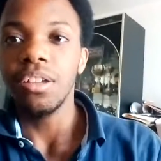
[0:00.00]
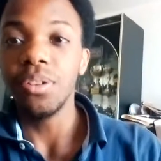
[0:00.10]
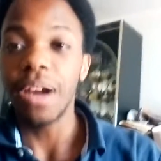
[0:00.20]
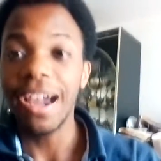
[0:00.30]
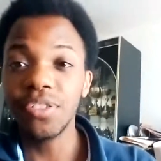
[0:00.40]

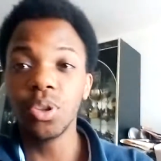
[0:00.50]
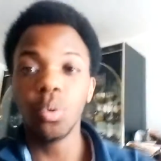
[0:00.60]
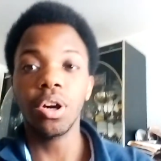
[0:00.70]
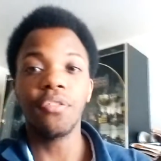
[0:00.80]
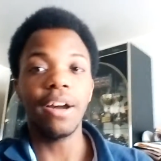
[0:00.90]
You have to
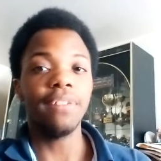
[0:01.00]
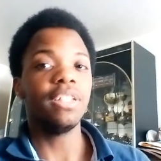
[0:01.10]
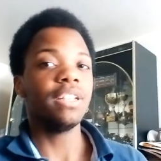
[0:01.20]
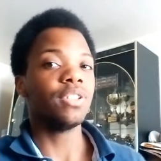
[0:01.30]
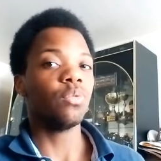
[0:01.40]
work five
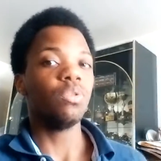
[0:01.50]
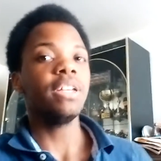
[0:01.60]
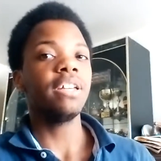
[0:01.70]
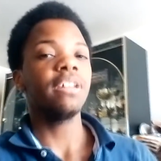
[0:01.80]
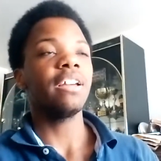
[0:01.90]
days a
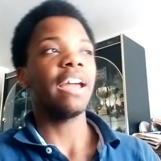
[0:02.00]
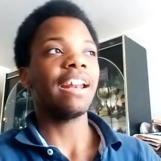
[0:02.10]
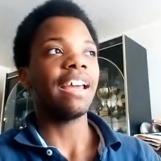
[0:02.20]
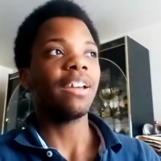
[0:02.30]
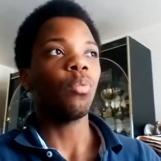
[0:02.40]
week.
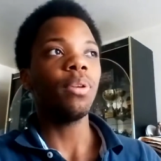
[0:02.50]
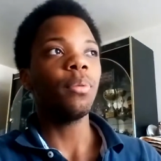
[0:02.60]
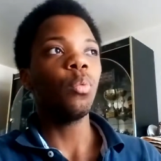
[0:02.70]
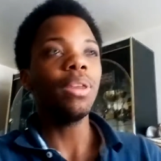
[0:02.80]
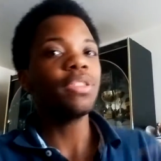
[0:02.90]
And like with,
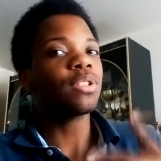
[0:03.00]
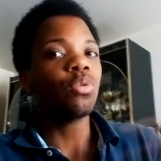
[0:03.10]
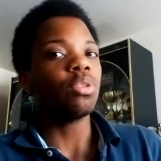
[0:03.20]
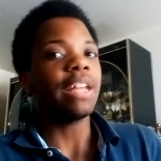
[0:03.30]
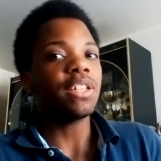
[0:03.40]
with
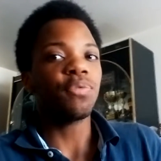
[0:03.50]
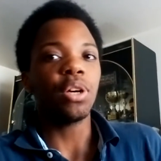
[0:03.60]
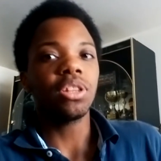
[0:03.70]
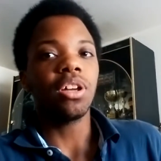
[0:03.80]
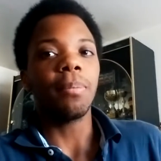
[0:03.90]
school, that's
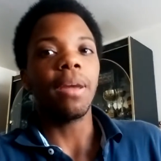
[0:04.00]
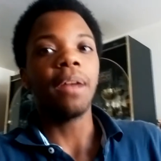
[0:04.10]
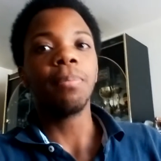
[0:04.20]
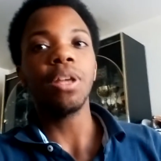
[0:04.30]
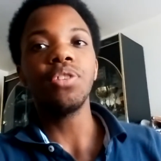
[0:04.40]
fucked up.
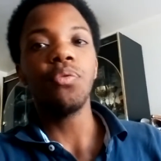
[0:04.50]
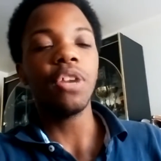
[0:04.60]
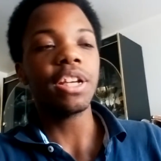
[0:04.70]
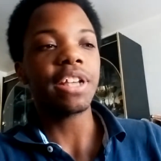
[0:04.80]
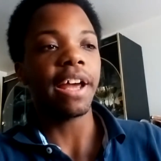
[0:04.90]
And plus you
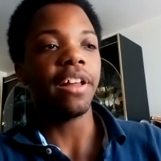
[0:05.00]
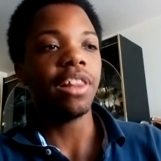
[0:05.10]
finish at